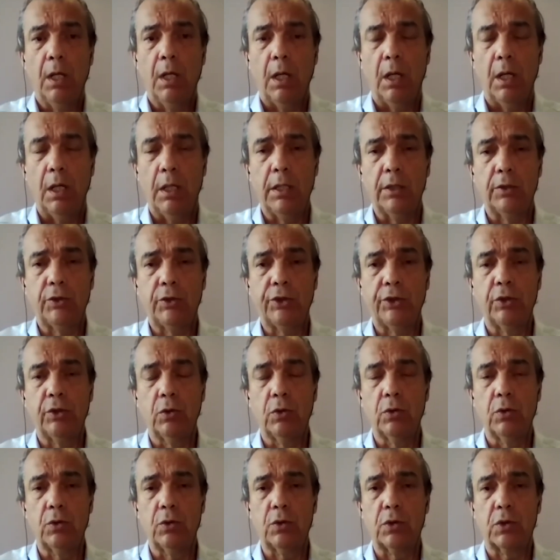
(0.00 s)

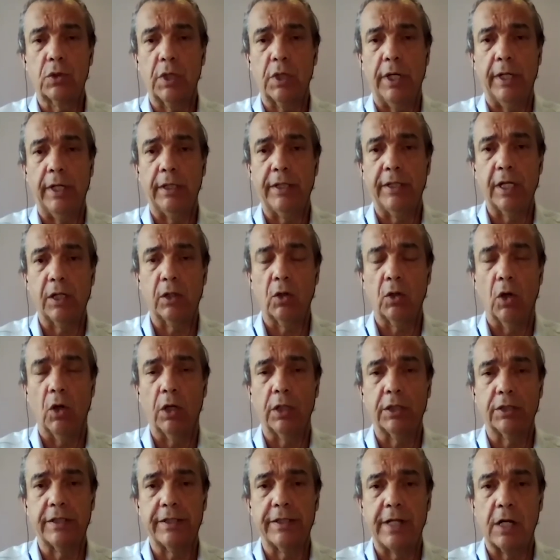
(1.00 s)
issues and
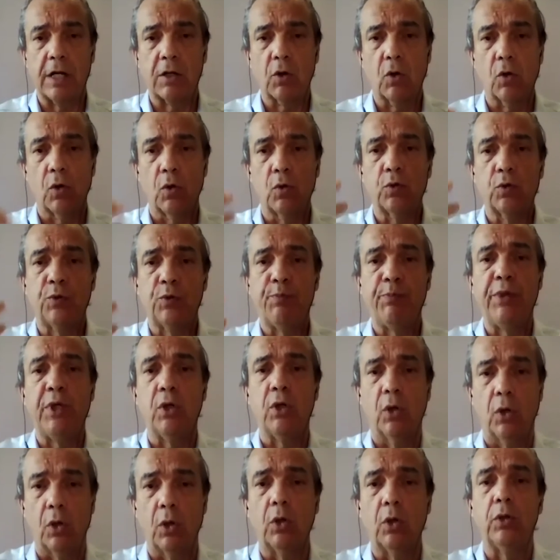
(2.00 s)
technology that goes
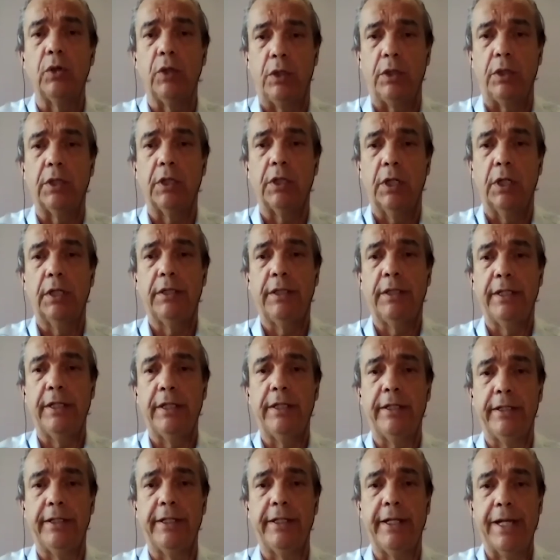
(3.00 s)
beyond the
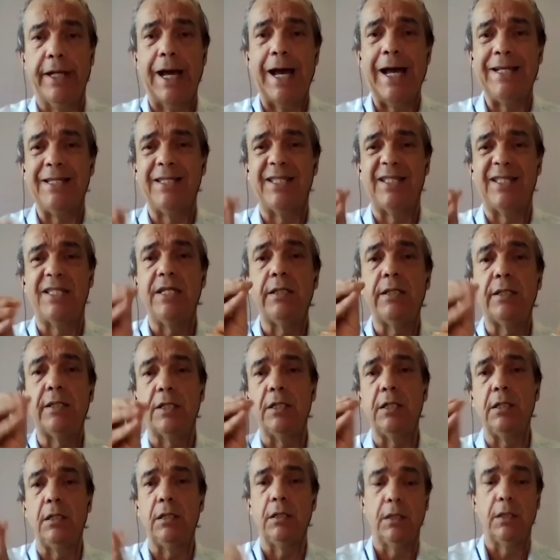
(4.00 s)

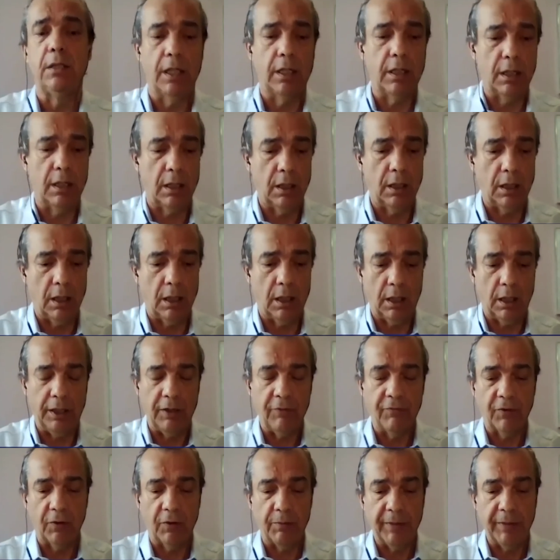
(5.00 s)
ICT, the
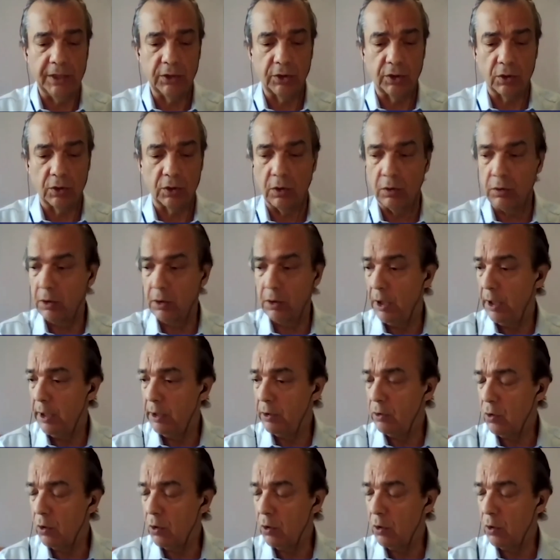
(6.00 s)
information and